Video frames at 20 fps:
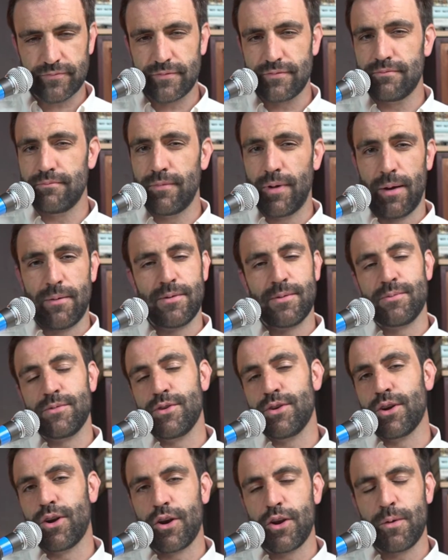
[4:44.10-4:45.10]

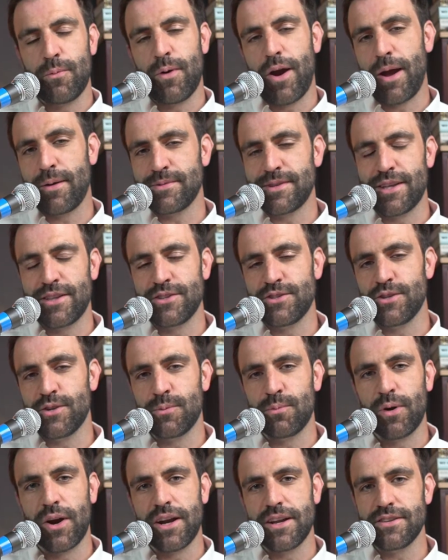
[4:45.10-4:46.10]
You could argue perhaps now that
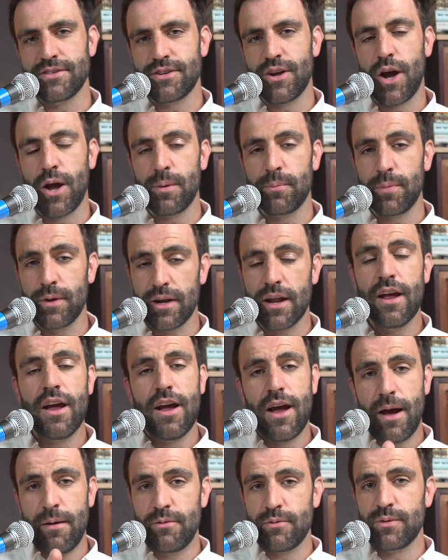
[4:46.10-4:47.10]
Joe Brady's gone, but
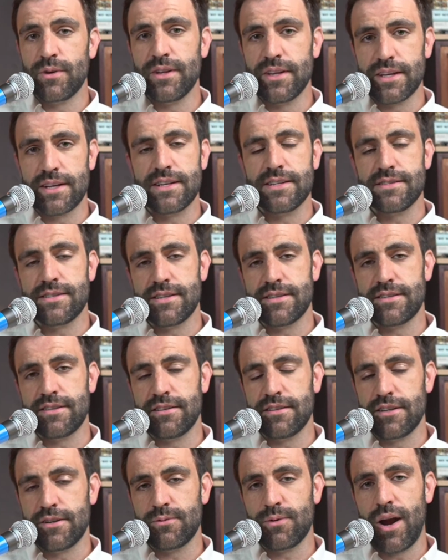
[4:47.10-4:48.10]
really
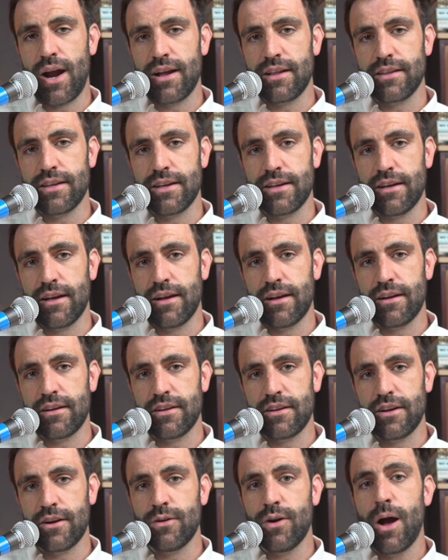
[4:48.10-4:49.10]
consistently, Riley,
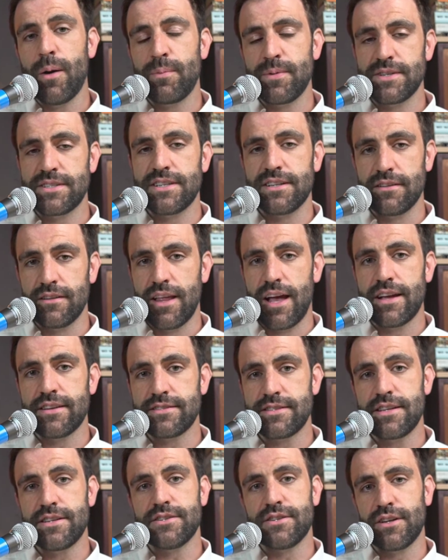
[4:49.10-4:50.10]
up until
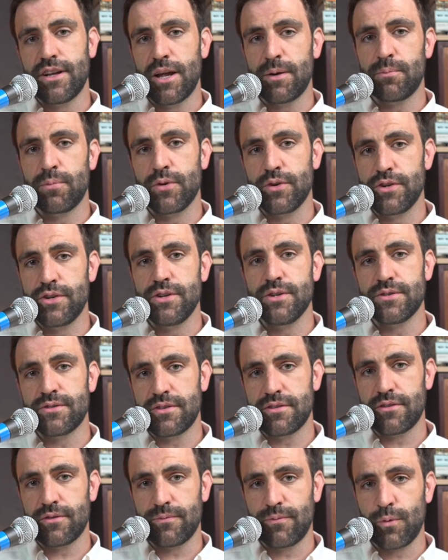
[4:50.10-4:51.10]
last season, had
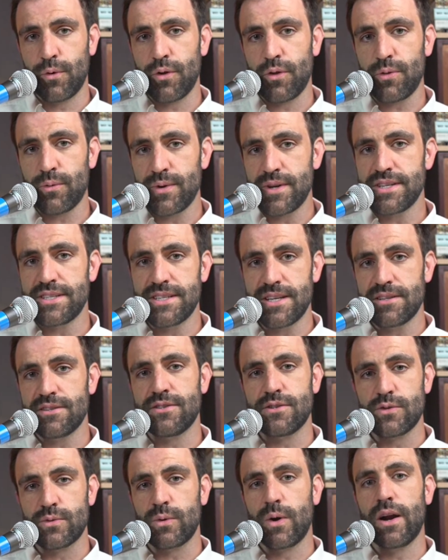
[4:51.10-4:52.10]
produced for 3
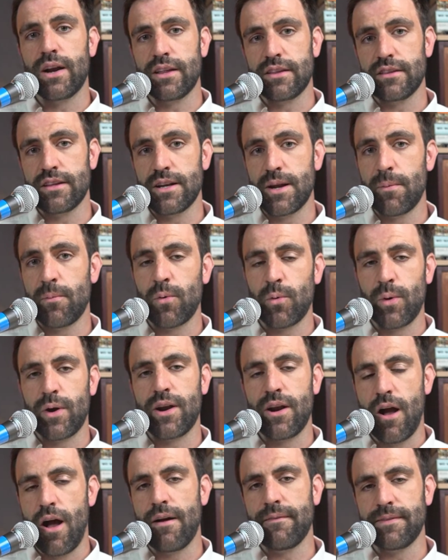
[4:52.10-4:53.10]
seasons running the number
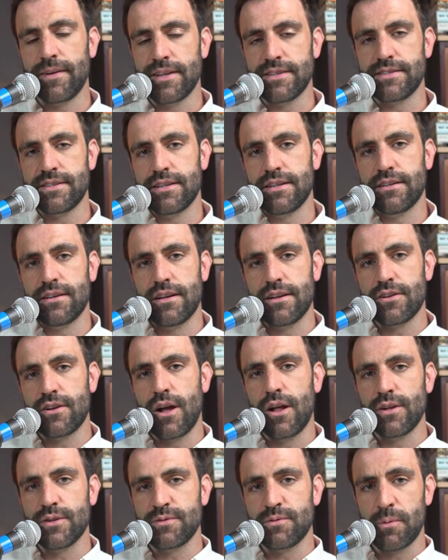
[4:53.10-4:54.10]
1 offense in
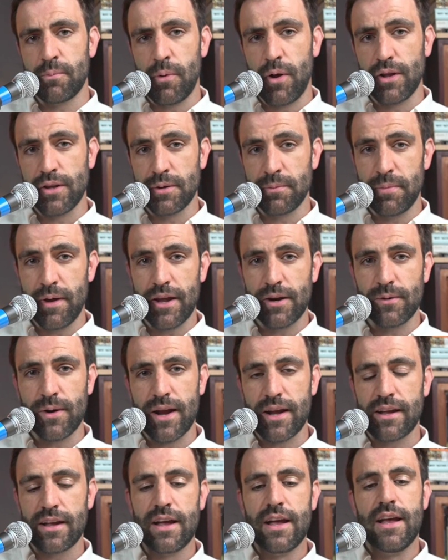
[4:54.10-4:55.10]
college football in beta
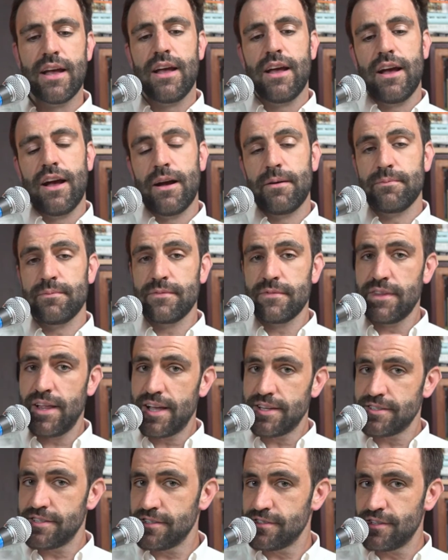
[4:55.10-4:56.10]
rank.
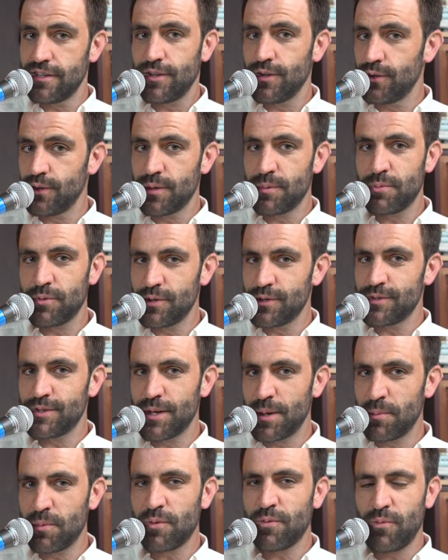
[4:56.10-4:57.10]
Last season, he only produced
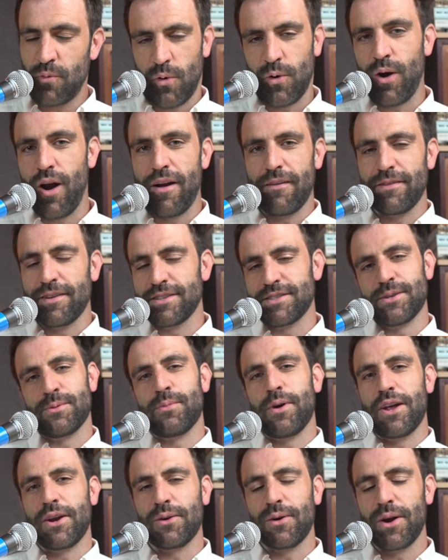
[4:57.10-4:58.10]
the number 4 offense in
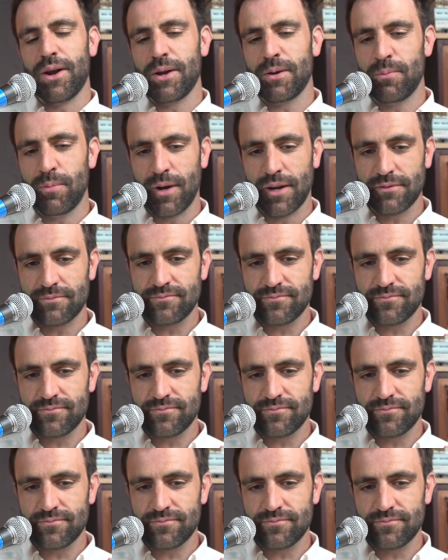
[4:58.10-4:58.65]
beta rank, but